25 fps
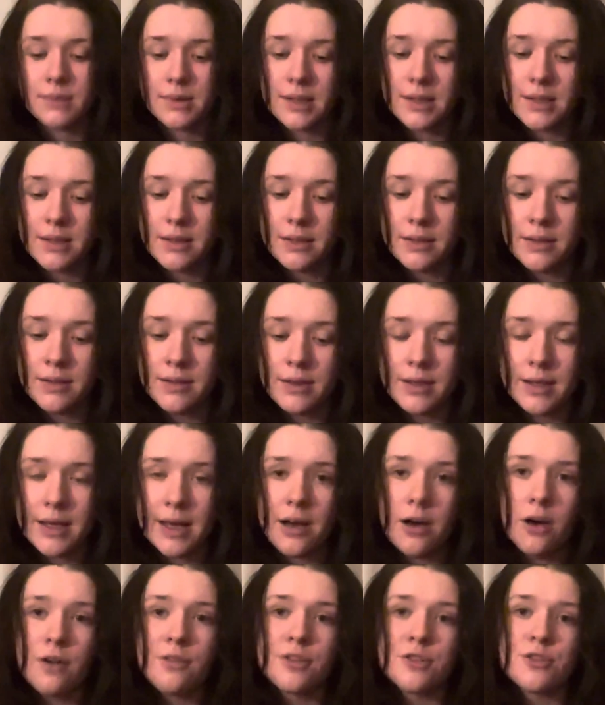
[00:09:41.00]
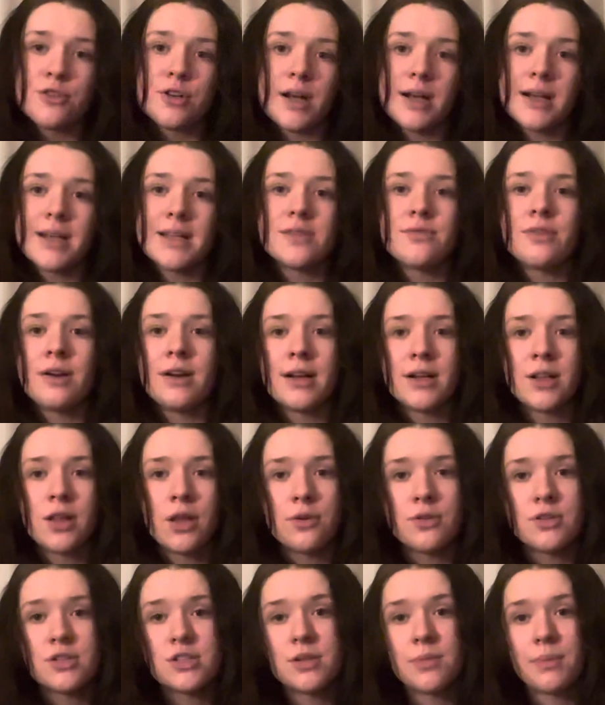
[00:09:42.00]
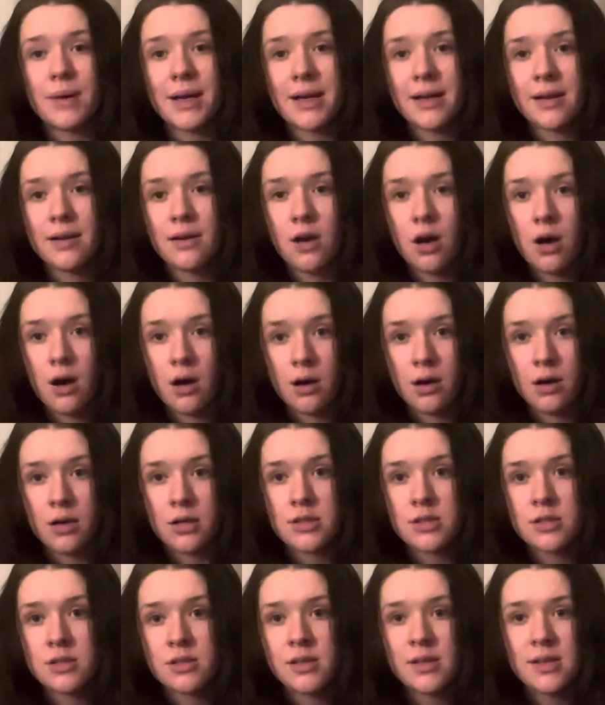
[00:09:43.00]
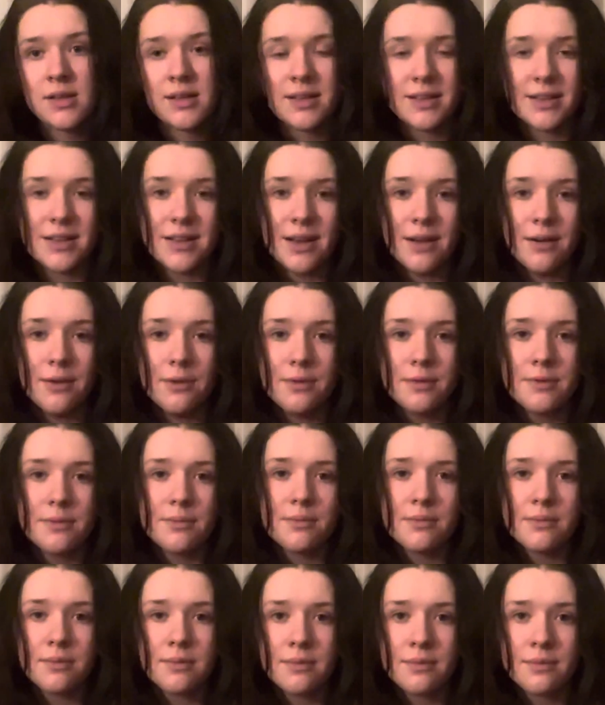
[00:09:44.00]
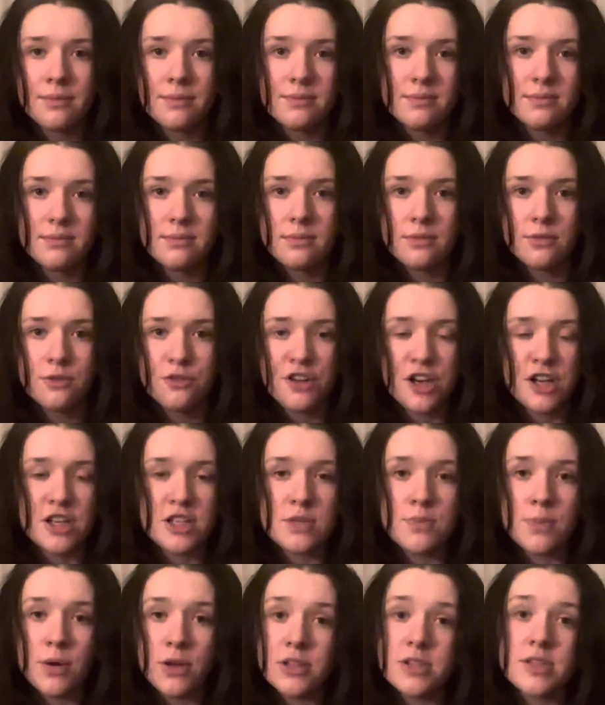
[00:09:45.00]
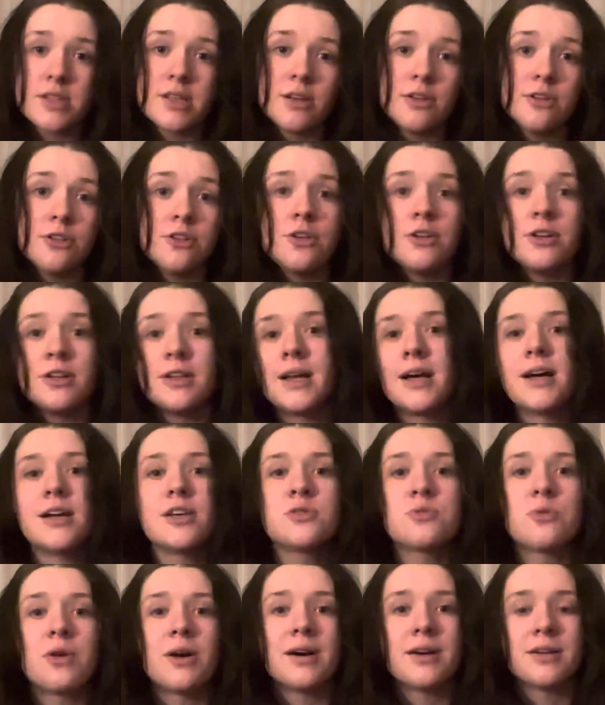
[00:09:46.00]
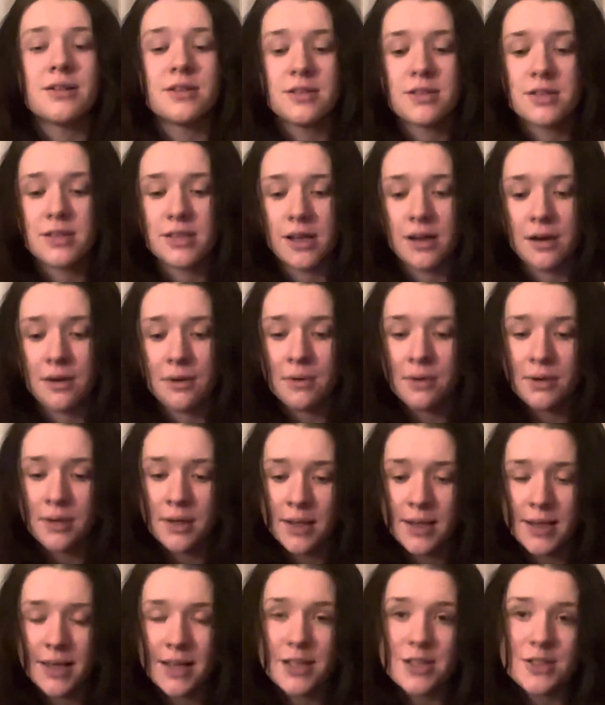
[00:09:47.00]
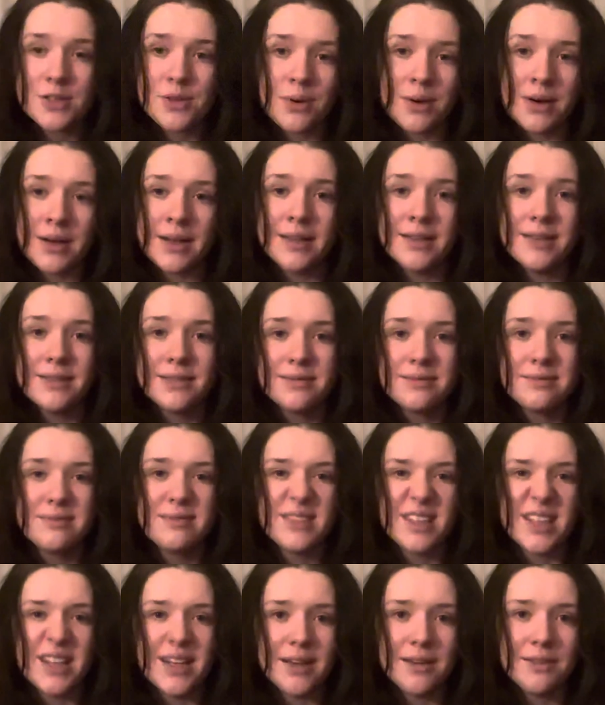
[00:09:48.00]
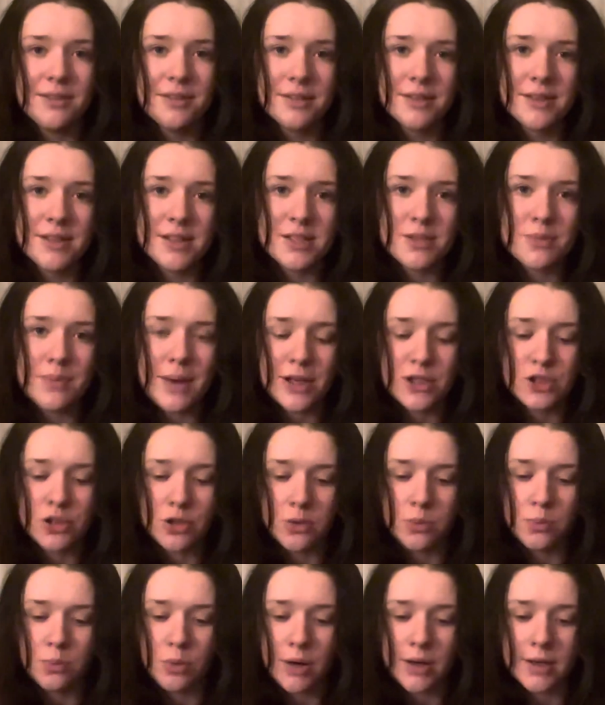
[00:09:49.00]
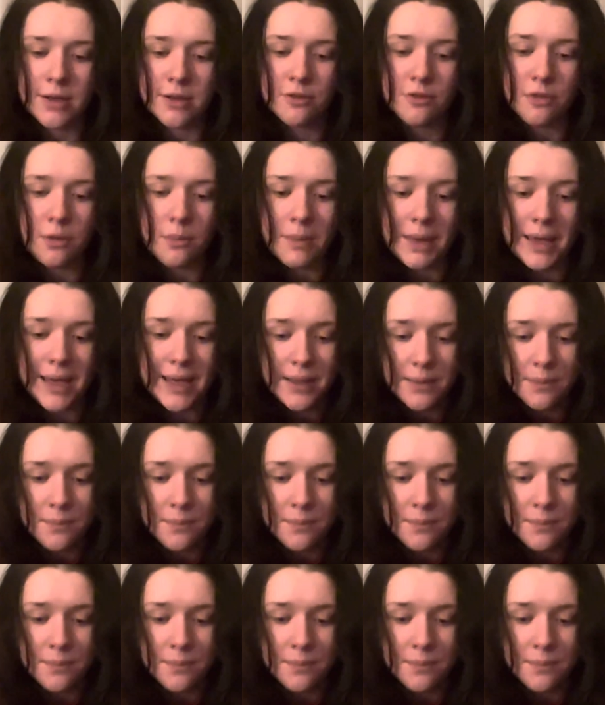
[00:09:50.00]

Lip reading: yeah, Off the Track is very close to my heart. You know, first sponsor and all that as well, so it's quite, you know, a special brand for me.